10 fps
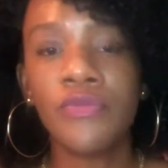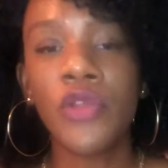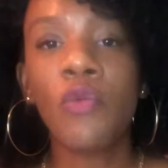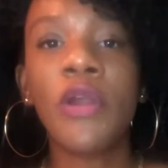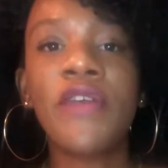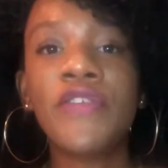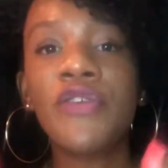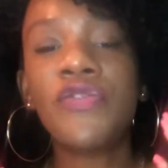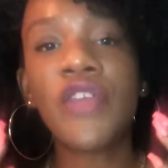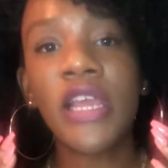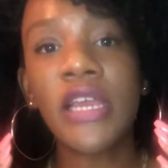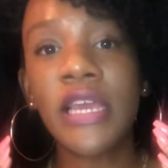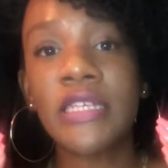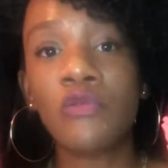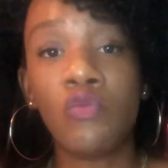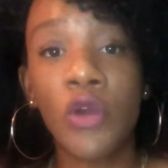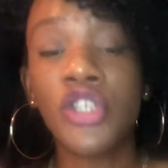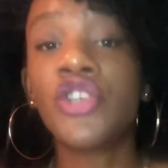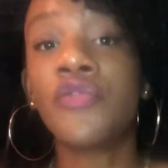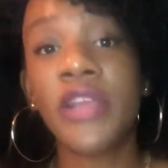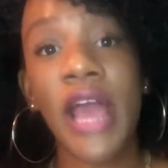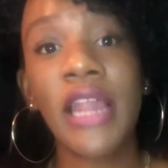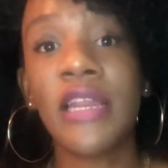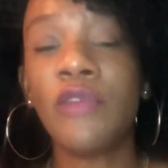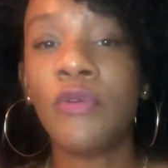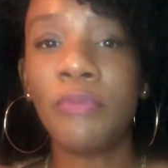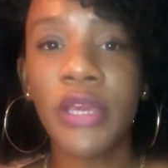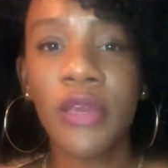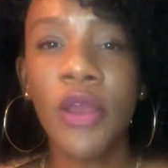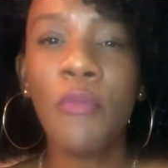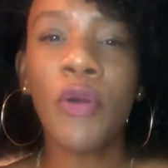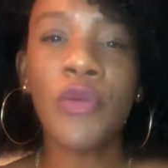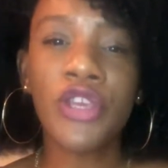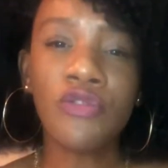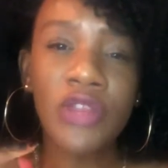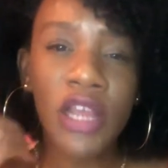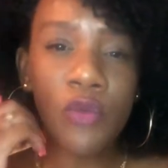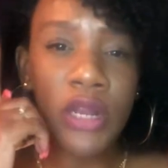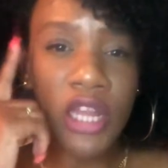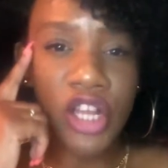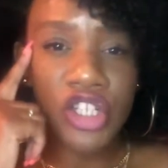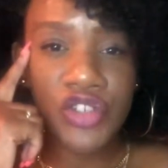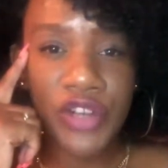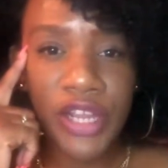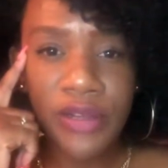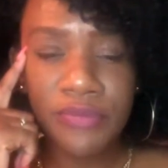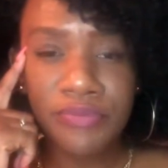Whatever you think is what your reality will be. But when you think with luxury,